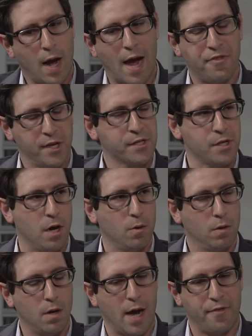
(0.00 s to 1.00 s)
I think so.
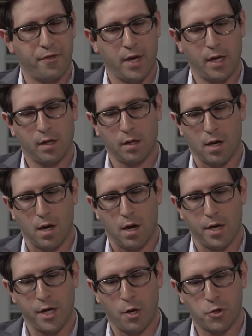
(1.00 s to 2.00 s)
I think
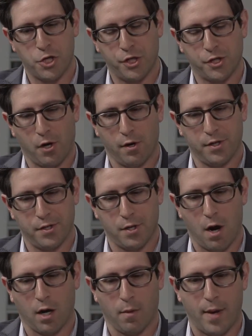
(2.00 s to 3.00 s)
she started to
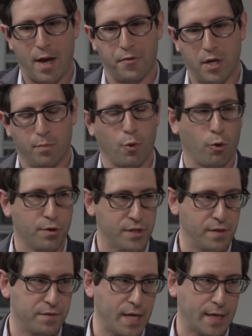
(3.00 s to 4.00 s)
talk about the
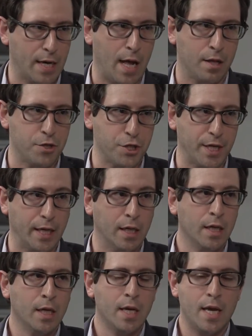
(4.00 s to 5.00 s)
importance of technology,
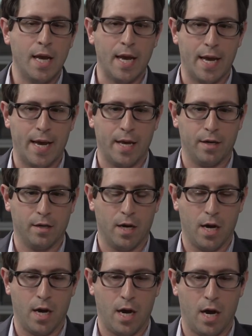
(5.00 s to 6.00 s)
and
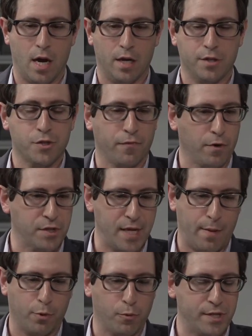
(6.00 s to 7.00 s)
so for
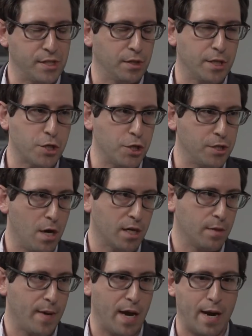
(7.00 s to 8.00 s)
example, recently she
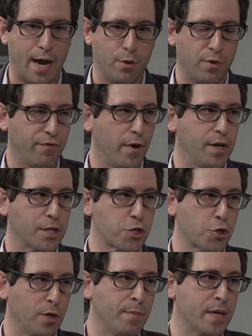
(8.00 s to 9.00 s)
talked about how do we fight
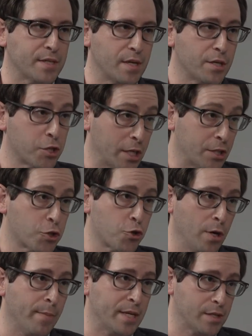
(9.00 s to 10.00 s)

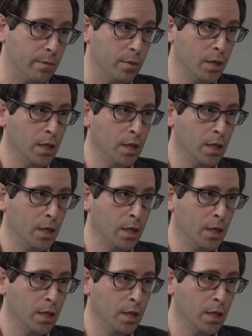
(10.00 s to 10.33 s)
extremism,